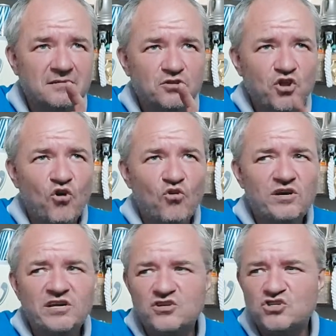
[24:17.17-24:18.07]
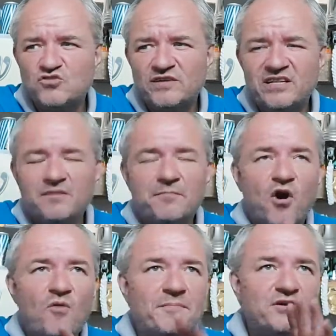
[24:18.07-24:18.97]
I'm not looking at the screen at the
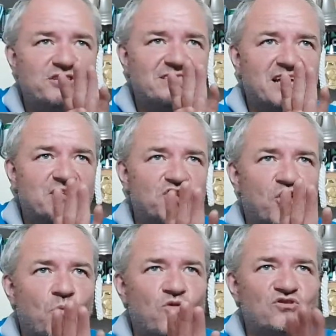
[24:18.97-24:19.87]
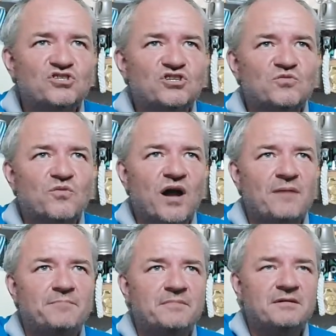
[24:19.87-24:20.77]
moment because I don't want
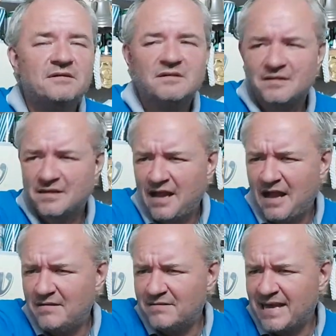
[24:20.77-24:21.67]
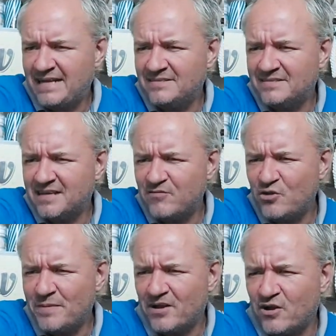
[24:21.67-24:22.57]
to. Kent, how are
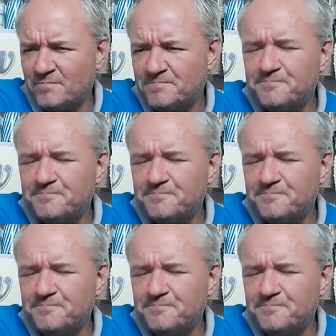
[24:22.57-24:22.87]
you back on?